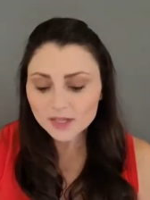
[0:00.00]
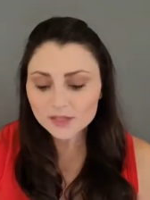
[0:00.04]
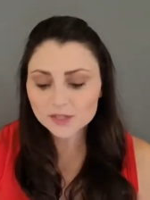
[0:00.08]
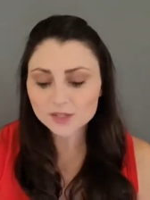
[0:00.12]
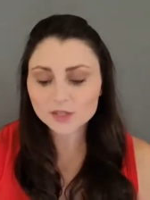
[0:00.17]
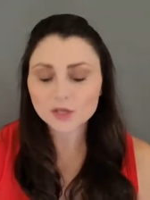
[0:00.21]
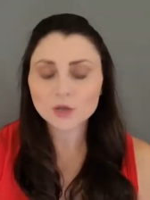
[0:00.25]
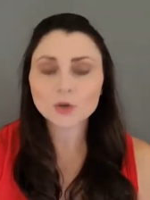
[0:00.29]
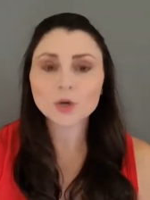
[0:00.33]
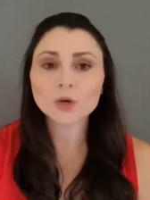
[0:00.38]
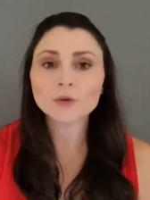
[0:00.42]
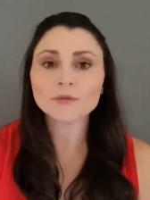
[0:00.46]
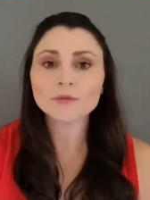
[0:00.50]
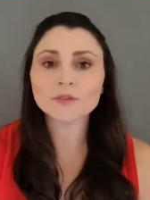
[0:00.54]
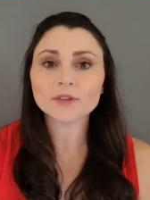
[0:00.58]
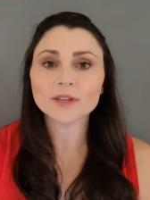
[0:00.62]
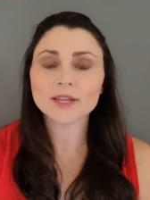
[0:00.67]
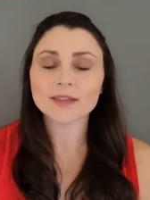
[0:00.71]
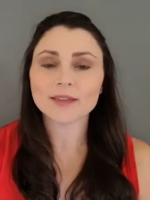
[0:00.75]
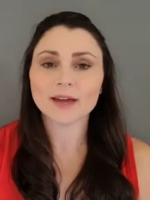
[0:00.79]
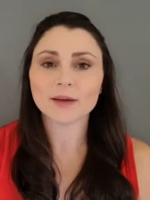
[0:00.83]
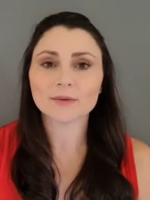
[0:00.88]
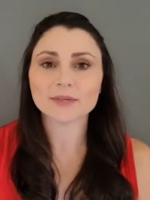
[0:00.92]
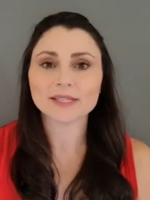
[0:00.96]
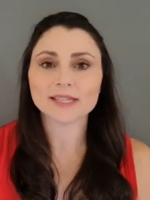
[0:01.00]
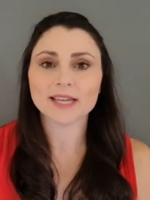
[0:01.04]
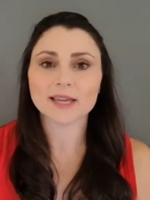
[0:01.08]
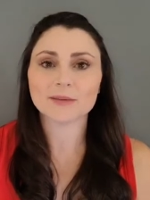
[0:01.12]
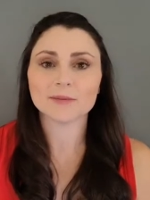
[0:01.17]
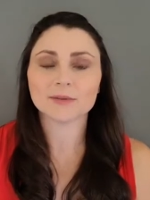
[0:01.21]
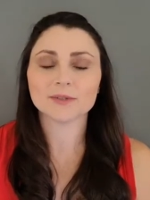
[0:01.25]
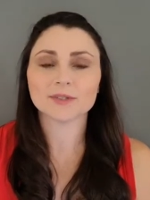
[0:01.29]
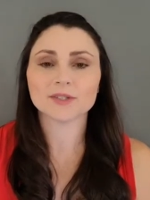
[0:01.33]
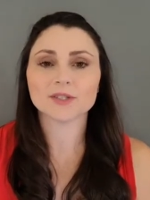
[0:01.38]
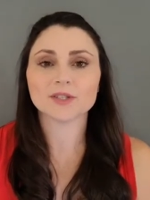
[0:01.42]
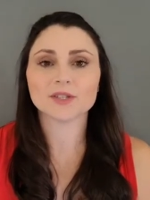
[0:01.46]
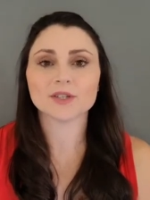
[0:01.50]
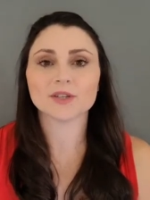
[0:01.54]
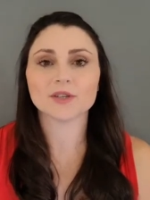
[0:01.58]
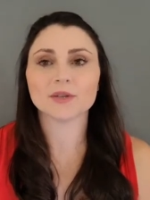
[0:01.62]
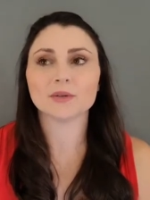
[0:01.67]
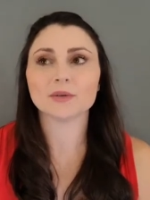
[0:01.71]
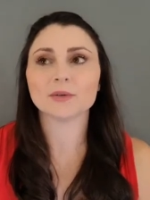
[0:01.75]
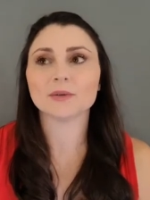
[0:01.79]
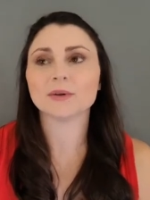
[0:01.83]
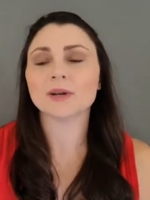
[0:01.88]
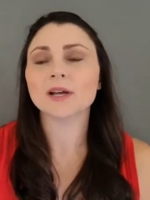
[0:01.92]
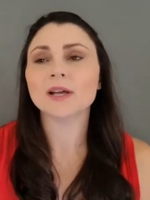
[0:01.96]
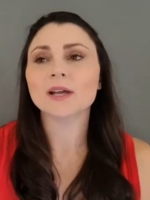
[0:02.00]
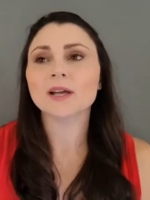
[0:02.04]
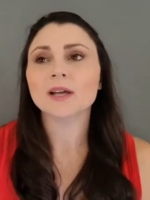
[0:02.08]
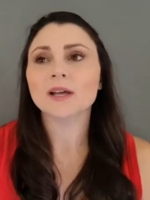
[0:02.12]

So hopefully that was able to